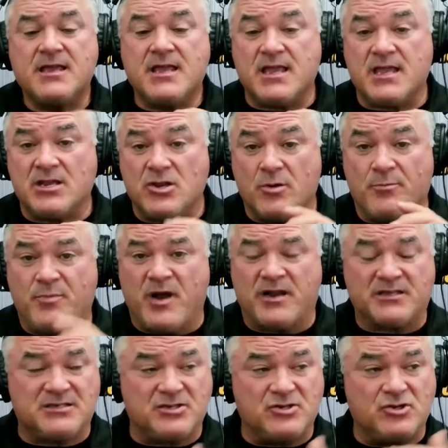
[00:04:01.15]
in your
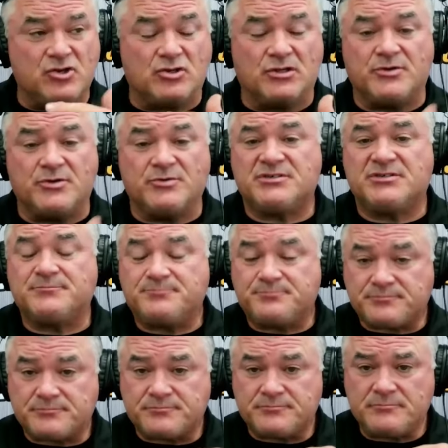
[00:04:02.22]
buttocks, in your glutes,
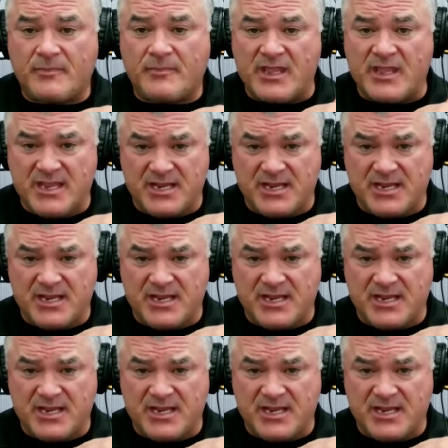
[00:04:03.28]
in